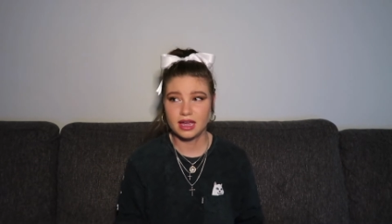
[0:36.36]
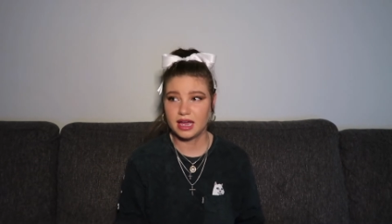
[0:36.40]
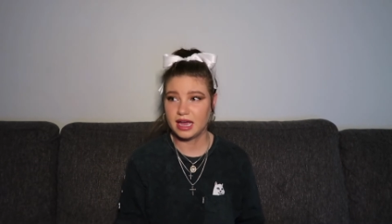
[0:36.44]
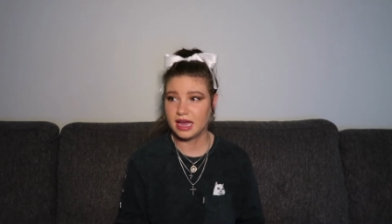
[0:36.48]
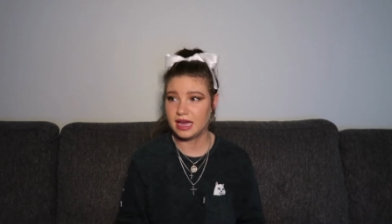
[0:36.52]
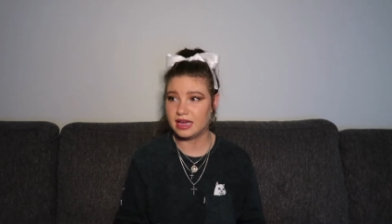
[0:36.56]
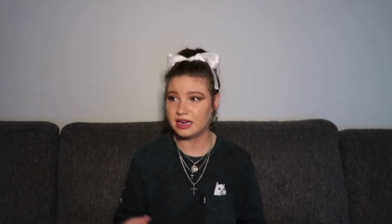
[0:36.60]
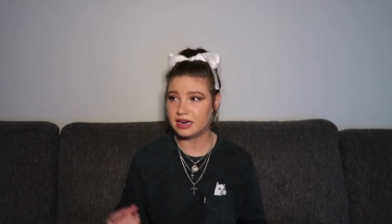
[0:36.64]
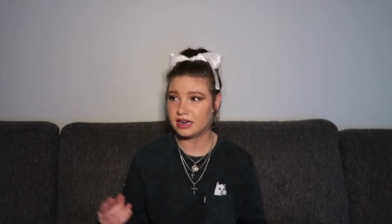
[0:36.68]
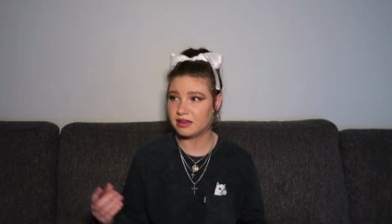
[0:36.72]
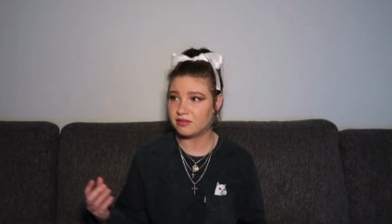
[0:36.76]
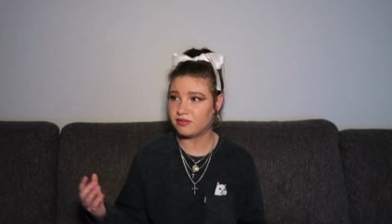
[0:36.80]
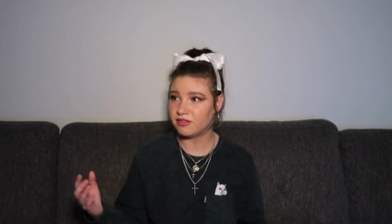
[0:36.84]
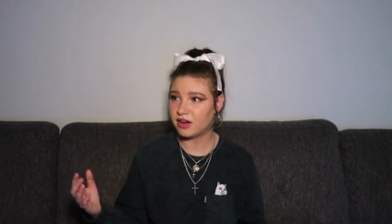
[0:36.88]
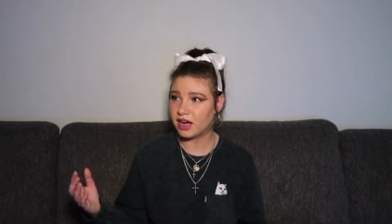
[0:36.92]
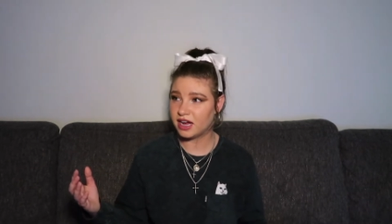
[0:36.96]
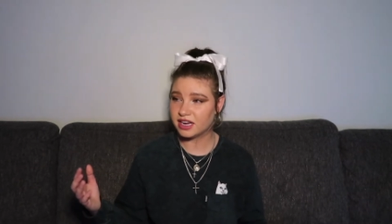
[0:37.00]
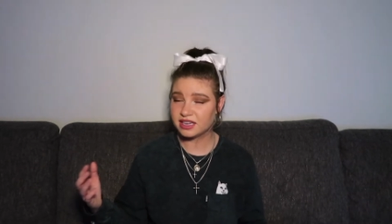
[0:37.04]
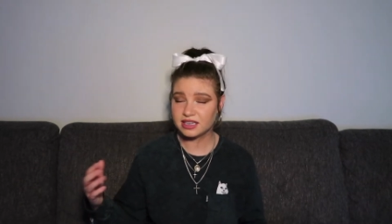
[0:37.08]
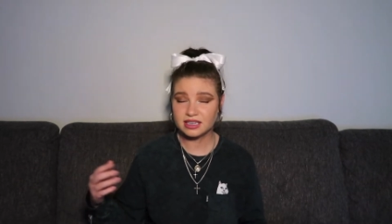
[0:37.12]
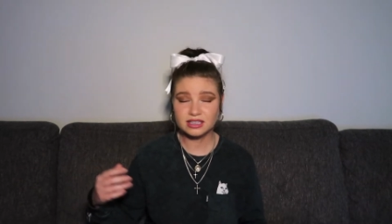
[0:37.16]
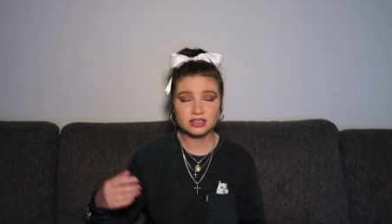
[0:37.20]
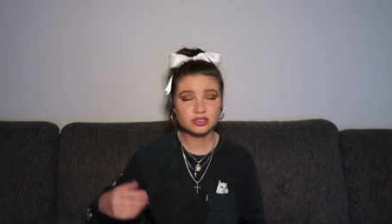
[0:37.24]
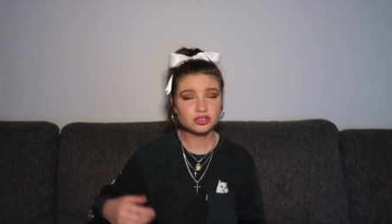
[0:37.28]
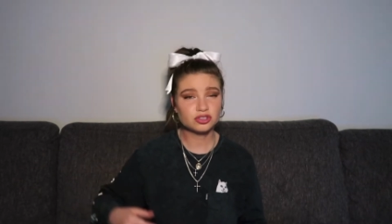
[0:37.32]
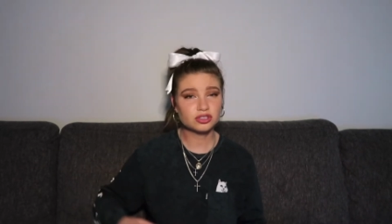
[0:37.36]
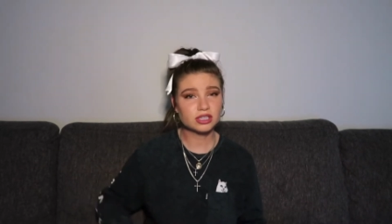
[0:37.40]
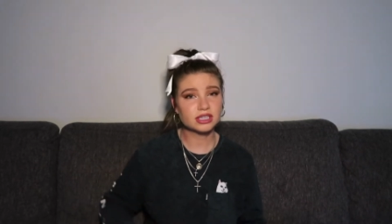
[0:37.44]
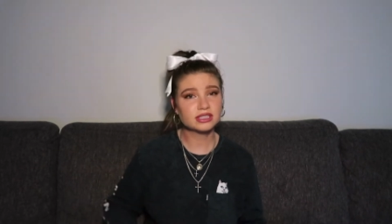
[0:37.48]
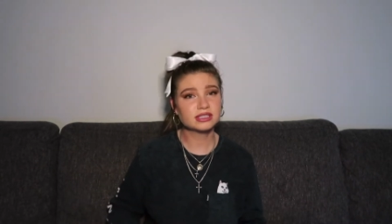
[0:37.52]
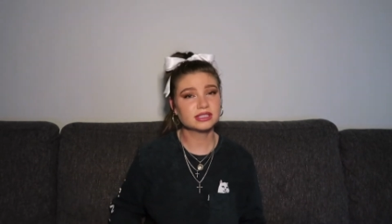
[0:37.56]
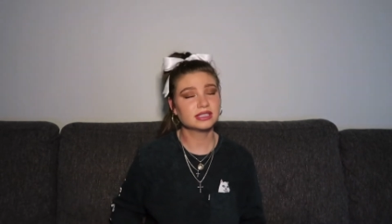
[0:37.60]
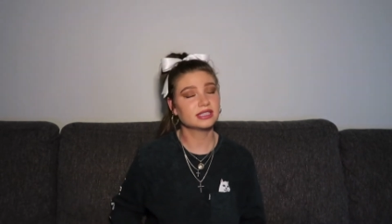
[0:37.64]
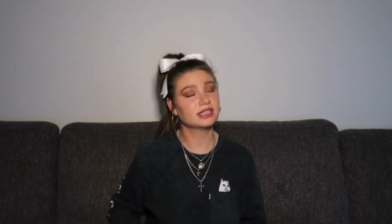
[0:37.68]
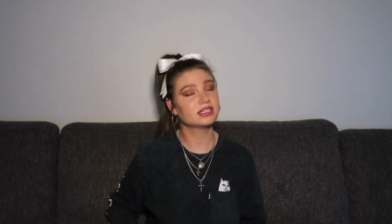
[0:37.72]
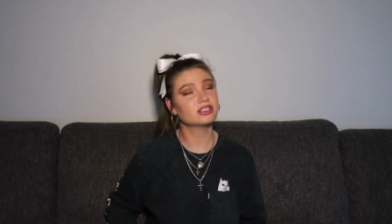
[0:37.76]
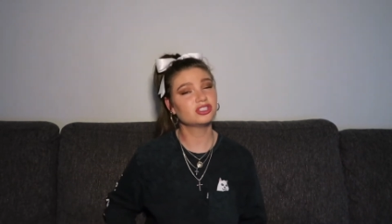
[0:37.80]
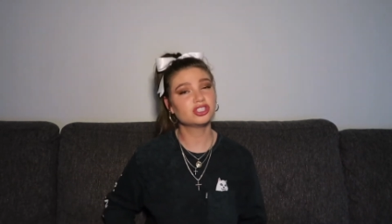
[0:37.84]
And if I can
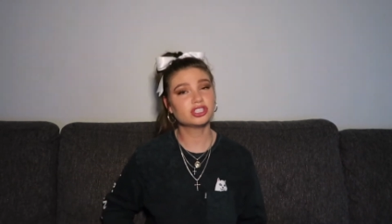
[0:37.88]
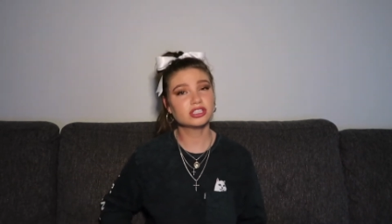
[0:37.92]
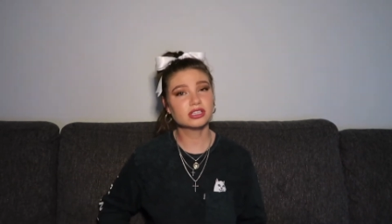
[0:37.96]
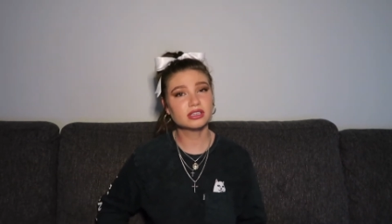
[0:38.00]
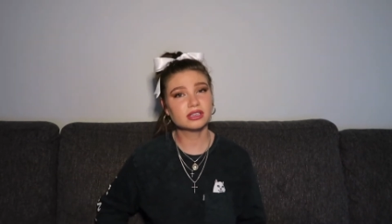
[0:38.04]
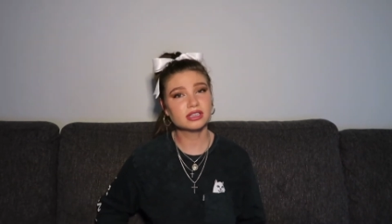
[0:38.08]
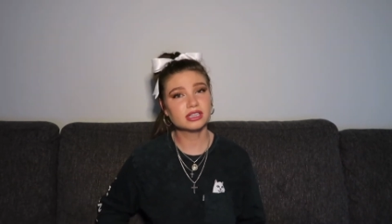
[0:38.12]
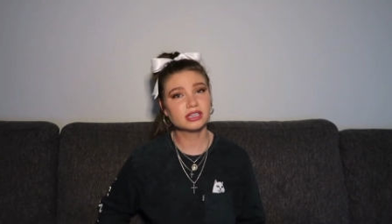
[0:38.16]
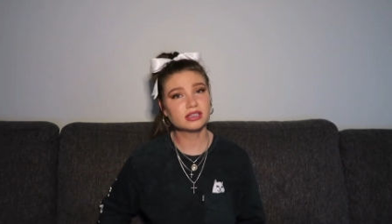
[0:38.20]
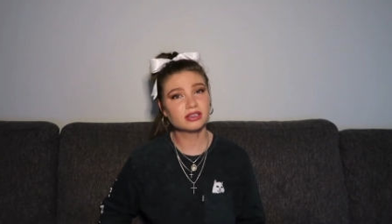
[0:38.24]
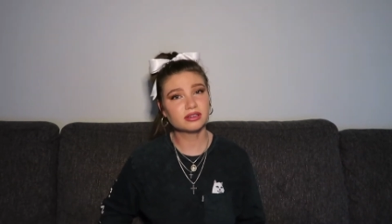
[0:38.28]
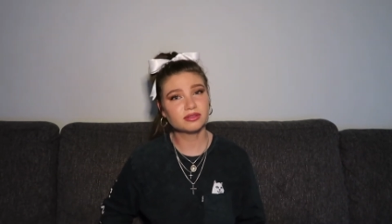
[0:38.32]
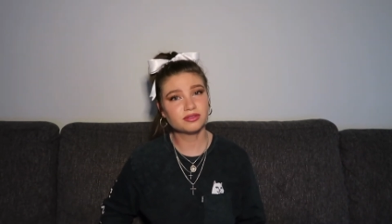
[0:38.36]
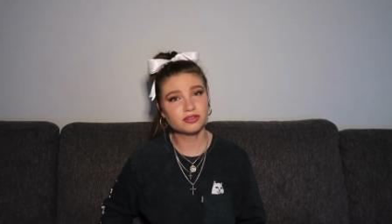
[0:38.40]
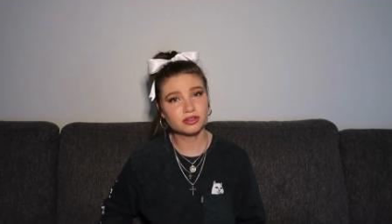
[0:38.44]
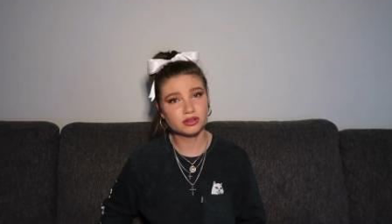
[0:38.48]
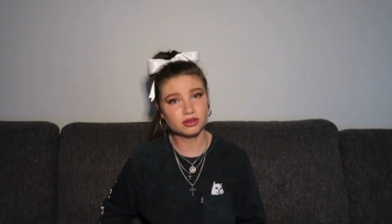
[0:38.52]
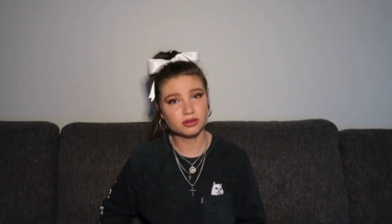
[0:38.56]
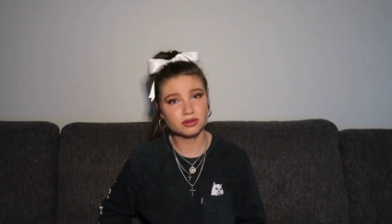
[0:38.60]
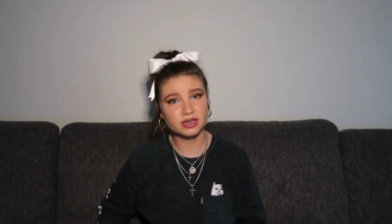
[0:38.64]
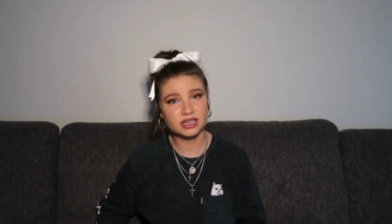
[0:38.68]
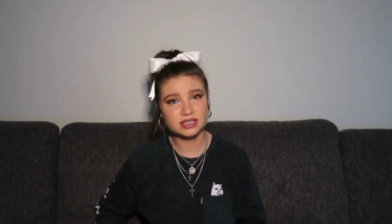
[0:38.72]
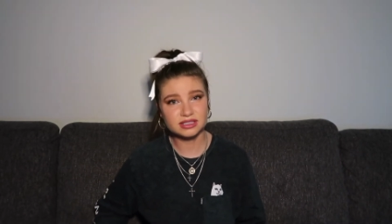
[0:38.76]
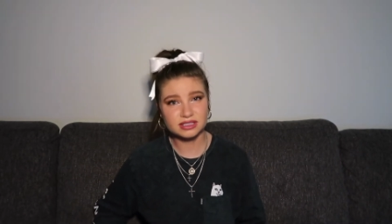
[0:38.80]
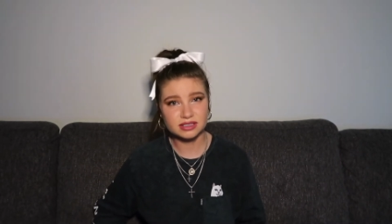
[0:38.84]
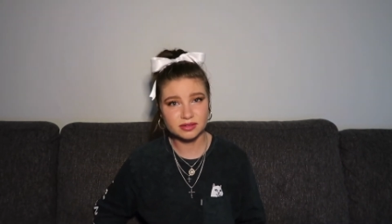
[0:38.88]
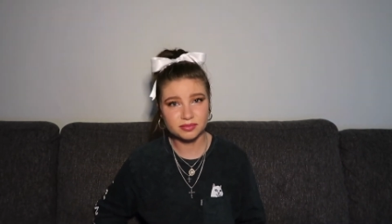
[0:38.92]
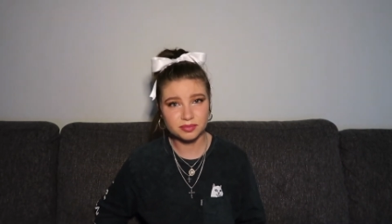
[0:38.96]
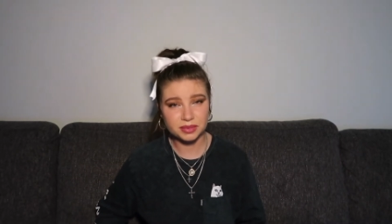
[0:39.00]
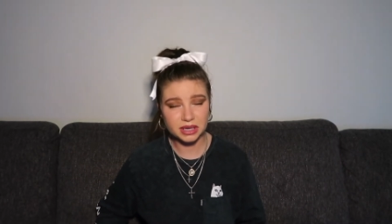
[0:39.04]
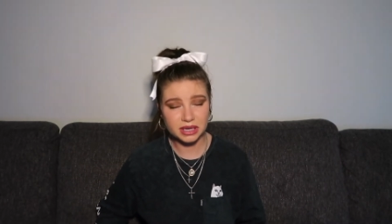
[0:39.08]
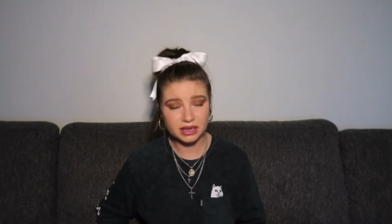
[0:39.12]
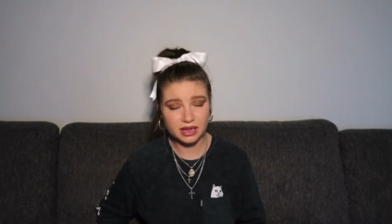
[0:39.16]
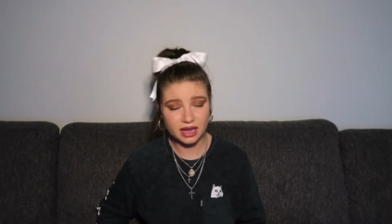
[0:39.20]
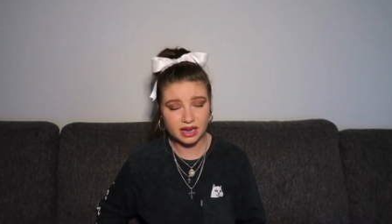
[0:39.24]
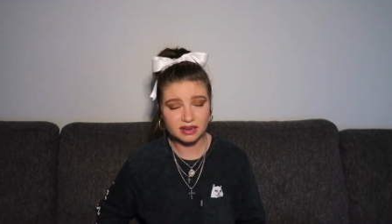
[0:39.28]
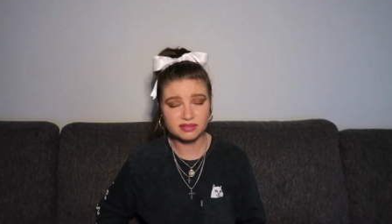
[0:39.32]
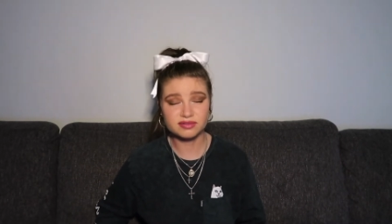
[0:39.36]
dress like a cheerleader for the rest of my
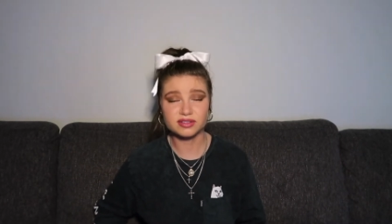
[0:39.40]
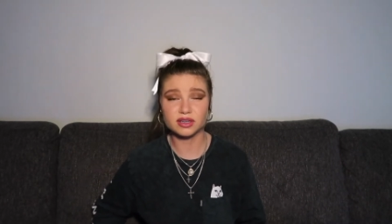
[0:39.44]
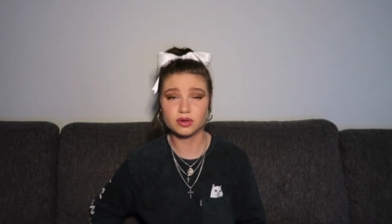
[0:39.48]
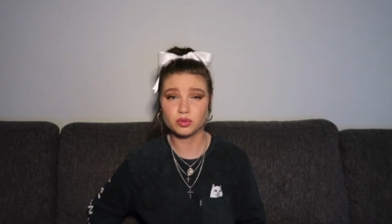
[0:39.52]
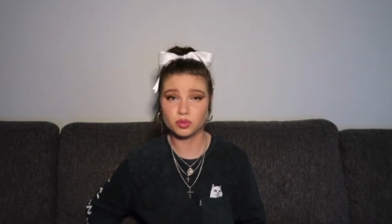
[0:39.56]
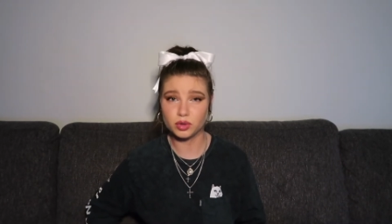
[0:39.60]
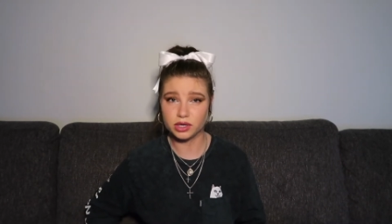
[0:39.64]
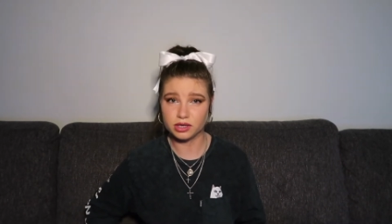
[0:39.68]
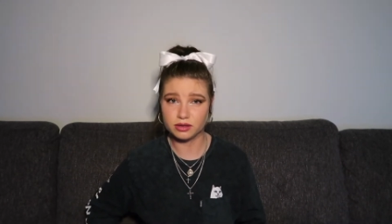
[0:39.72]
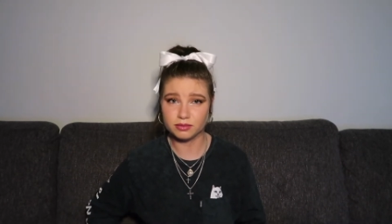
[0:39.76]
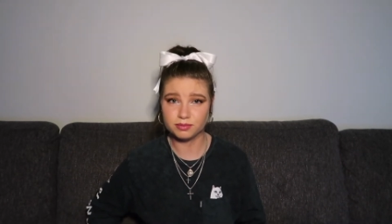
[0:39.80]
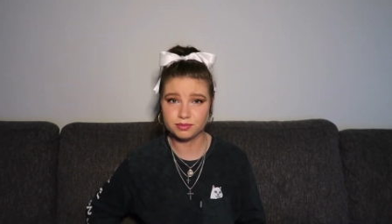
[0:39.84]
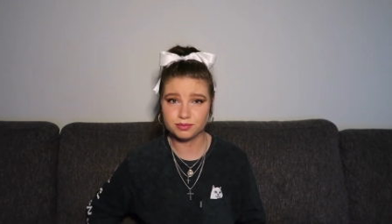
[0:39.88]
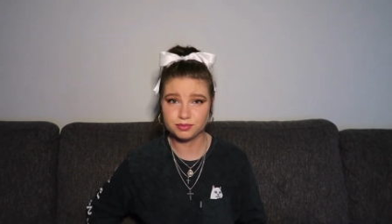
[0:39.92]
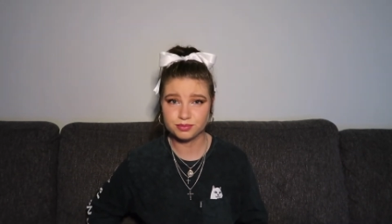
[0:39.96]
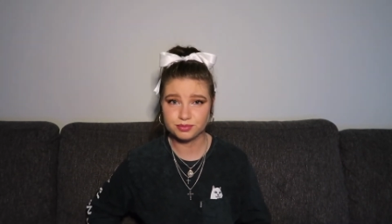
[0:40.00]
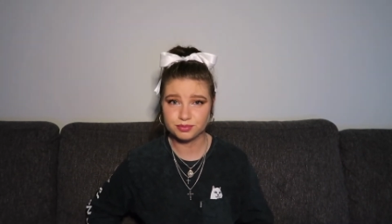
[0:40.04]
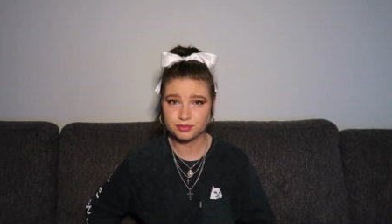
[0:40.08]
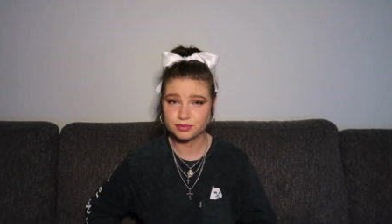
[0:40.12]
life, I will.